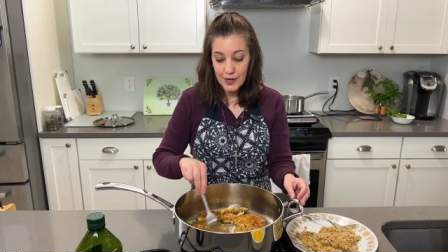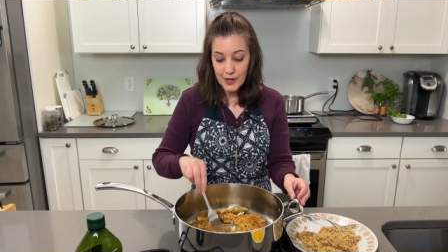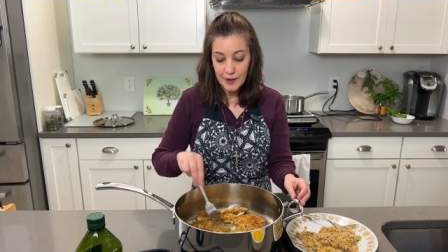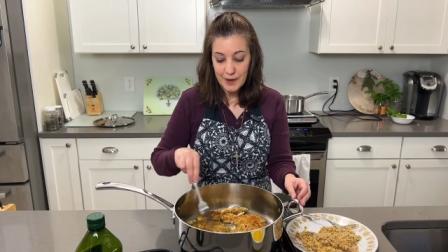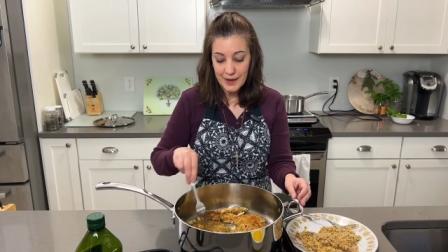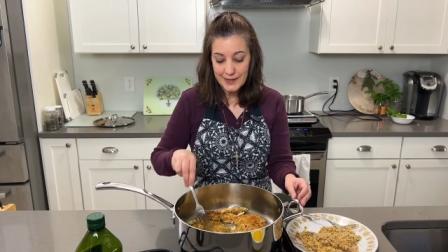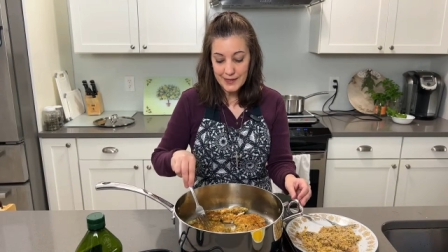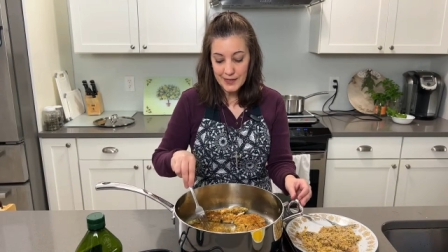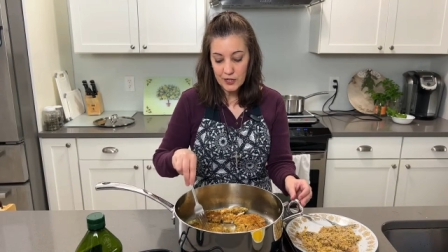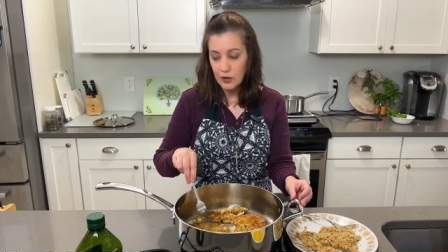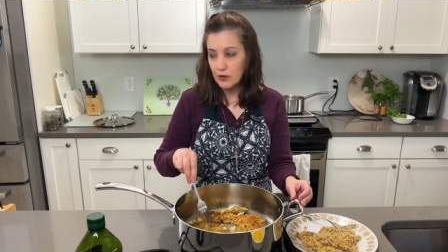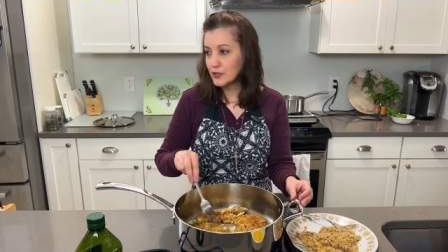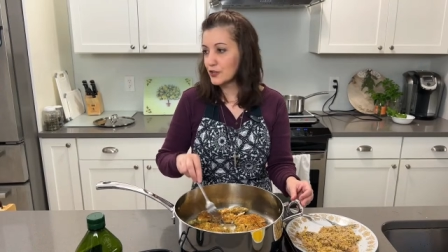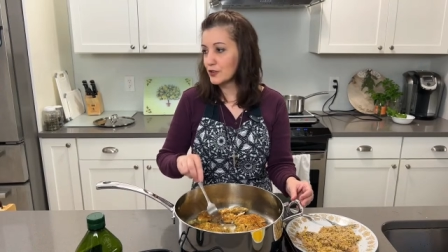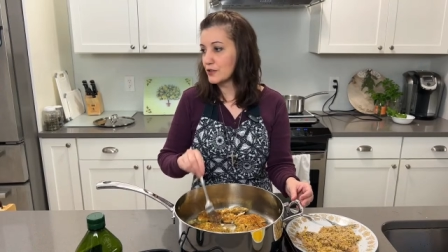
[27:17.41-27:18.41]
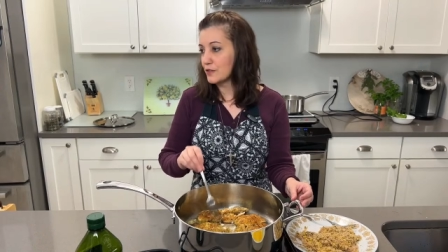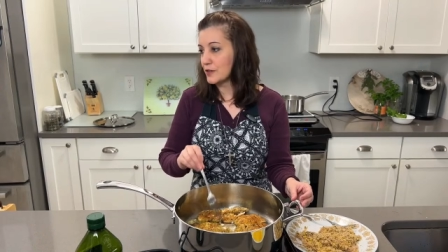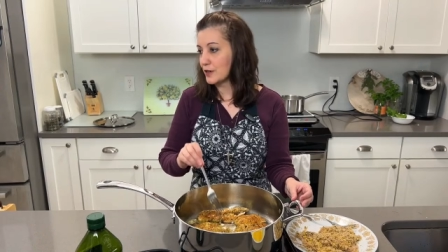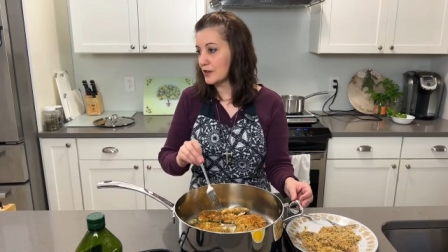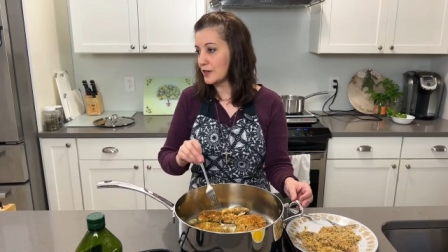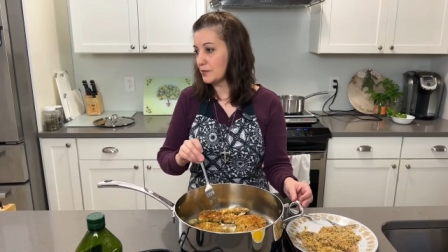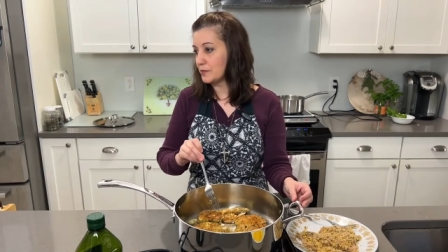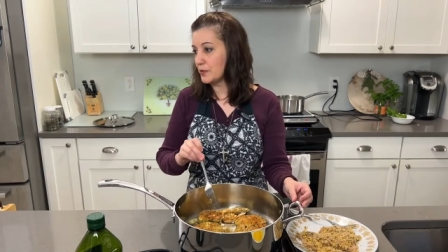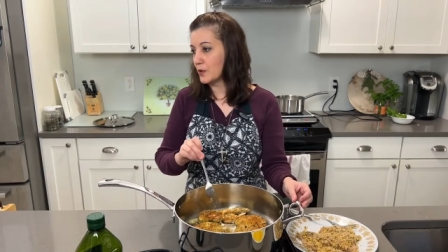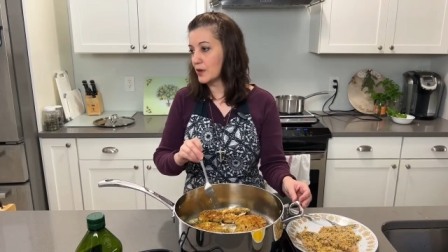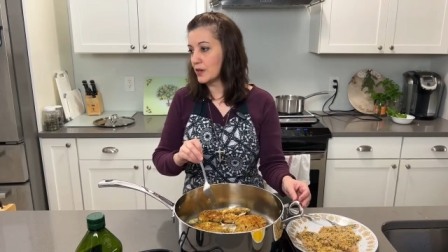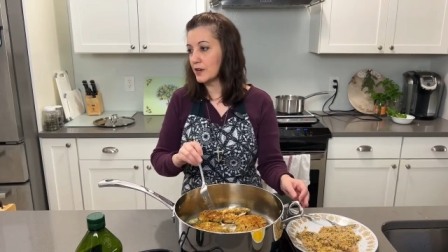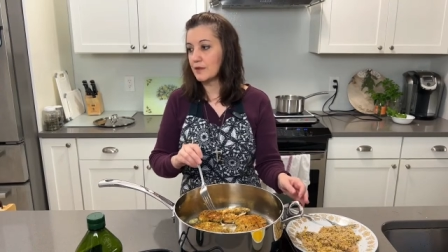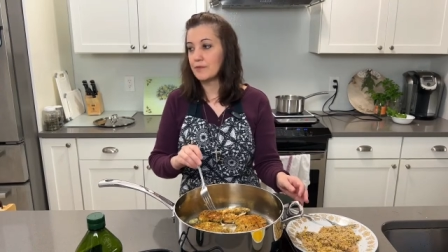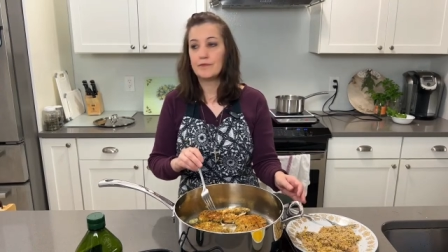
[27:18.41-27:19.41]
Um, I think culture is very
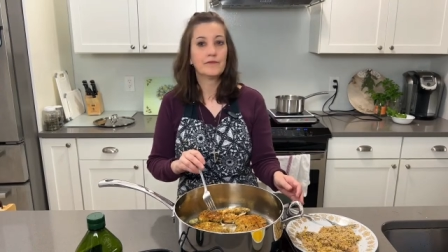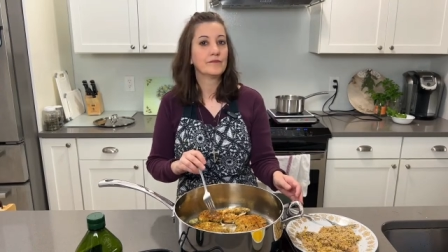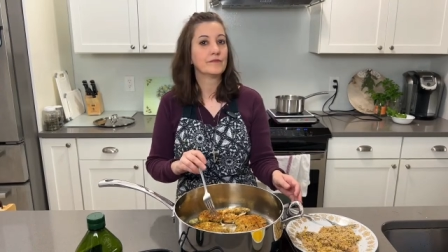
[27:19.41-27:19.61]
important.